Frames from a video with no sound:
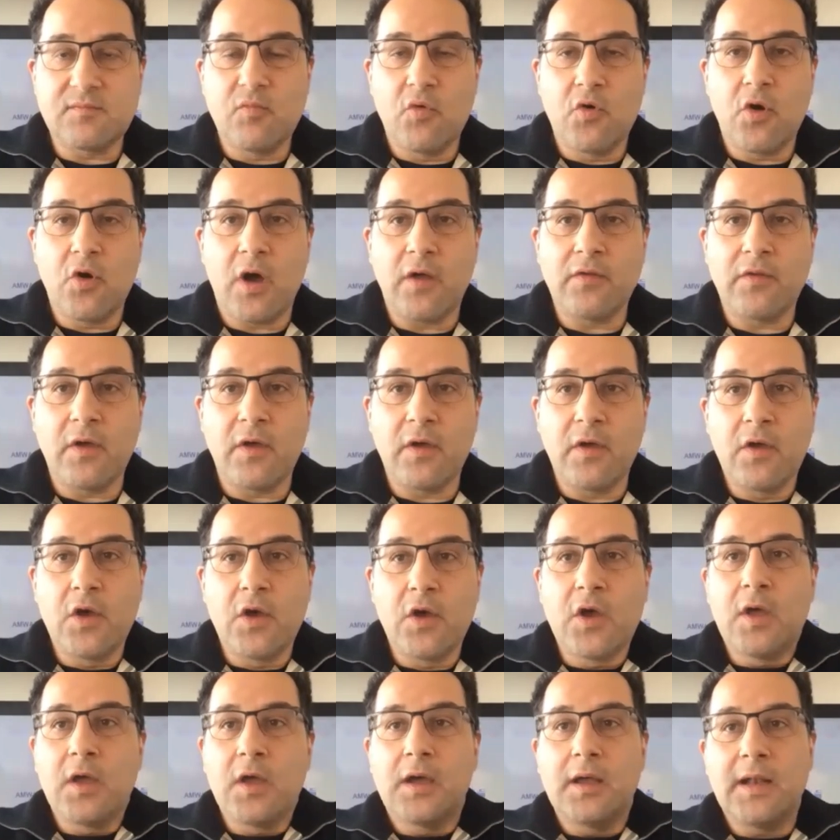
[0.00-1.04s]
more on the,
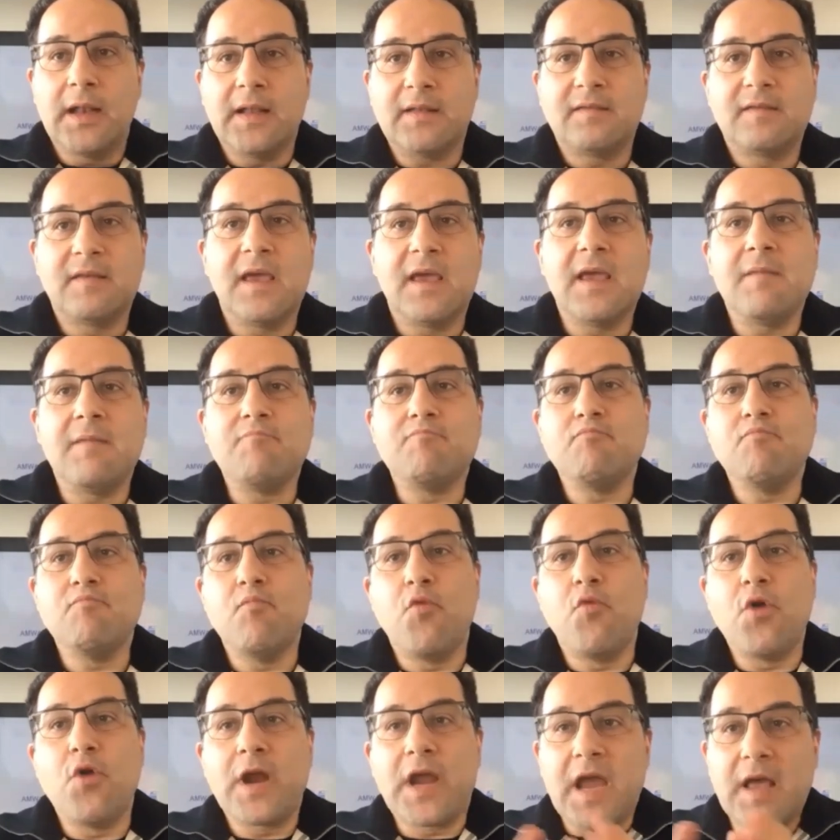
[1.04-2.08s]
let's say,
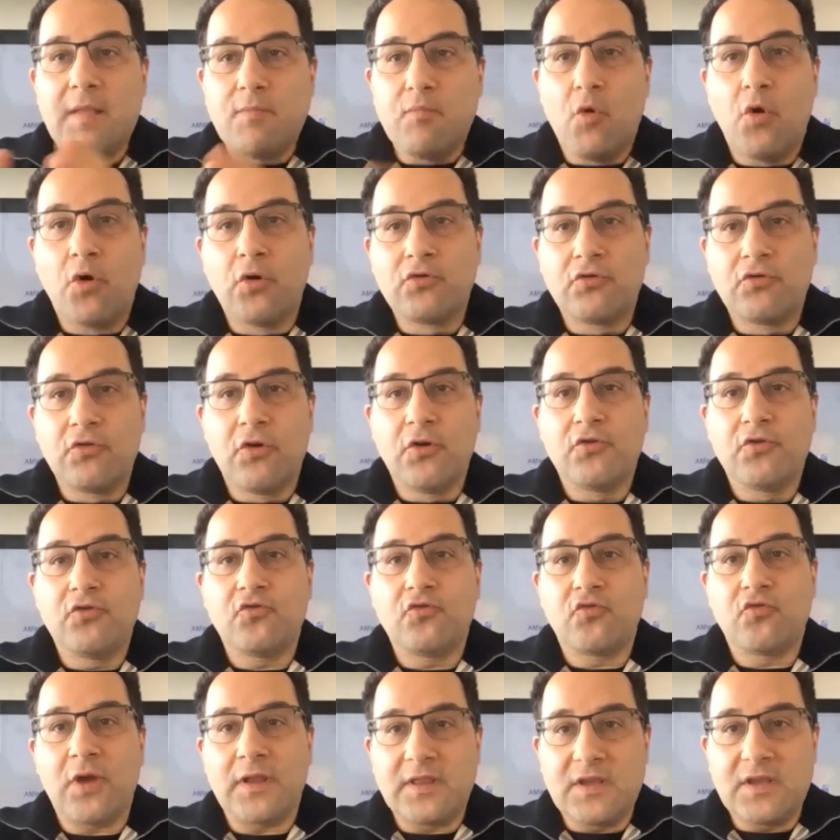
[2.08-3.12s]
brick and mortar
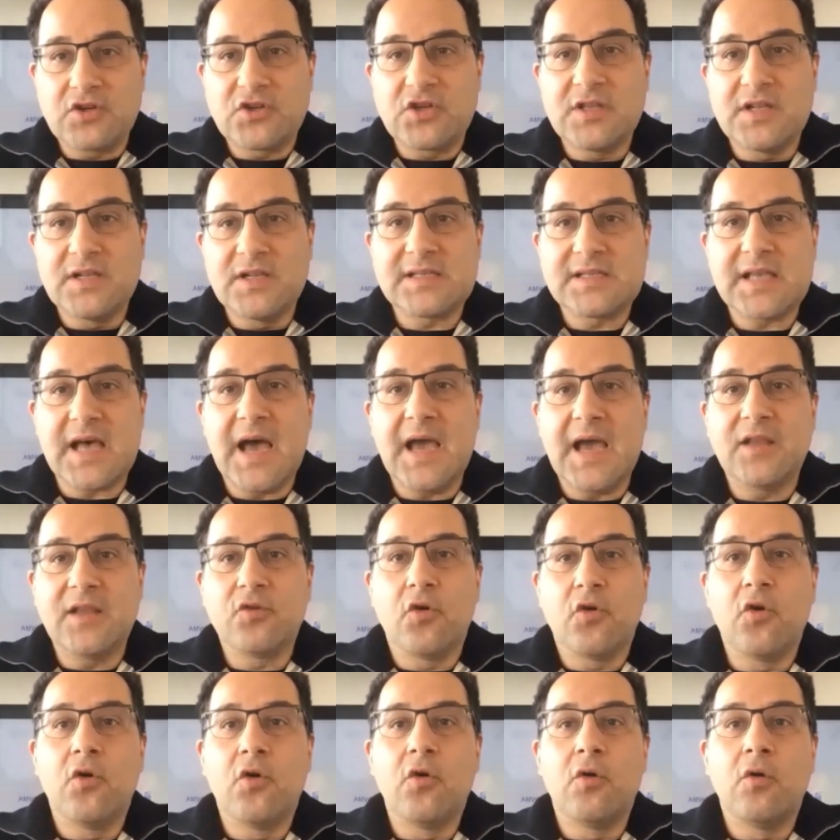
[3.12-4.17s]
traditional side,
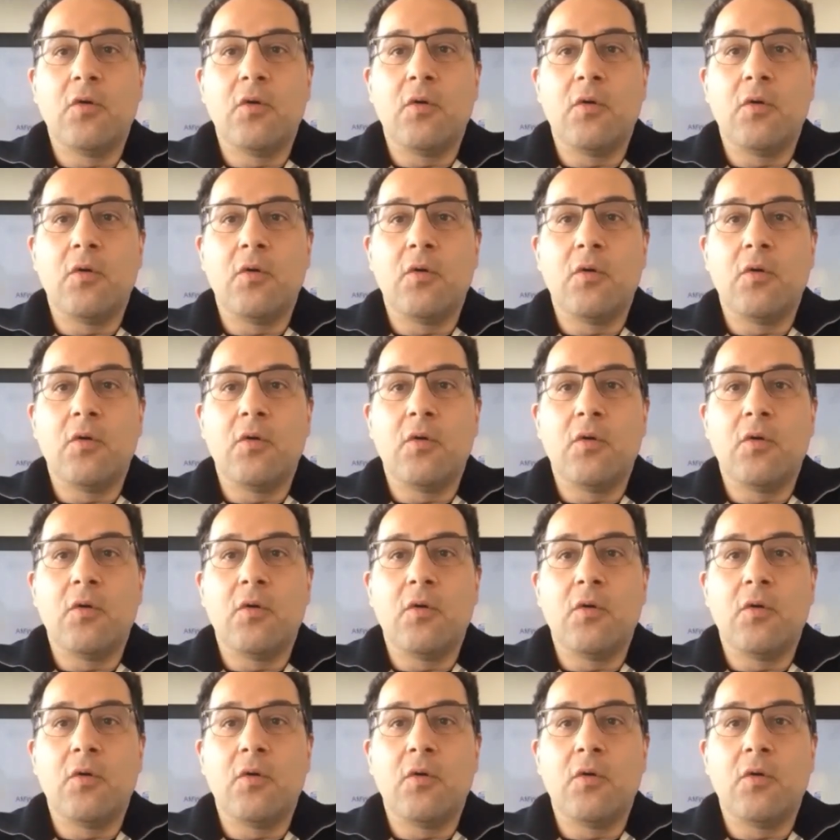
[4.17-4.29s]
or